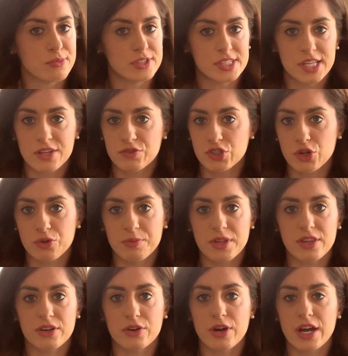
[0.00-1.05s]
Once they've showed me
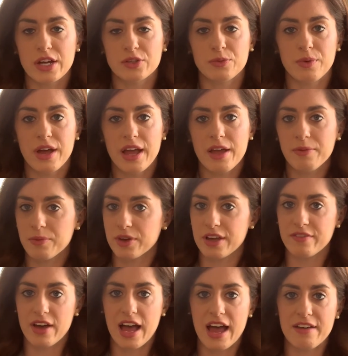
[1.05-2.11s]
the correct way, we'll
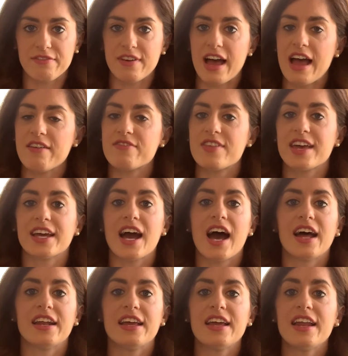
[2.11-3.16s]
give a high five, they
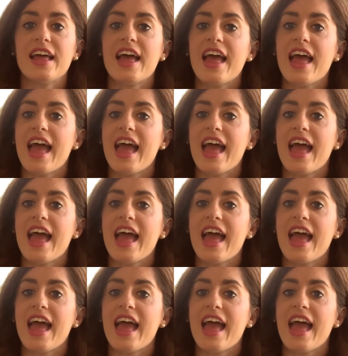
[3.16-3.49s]
got it.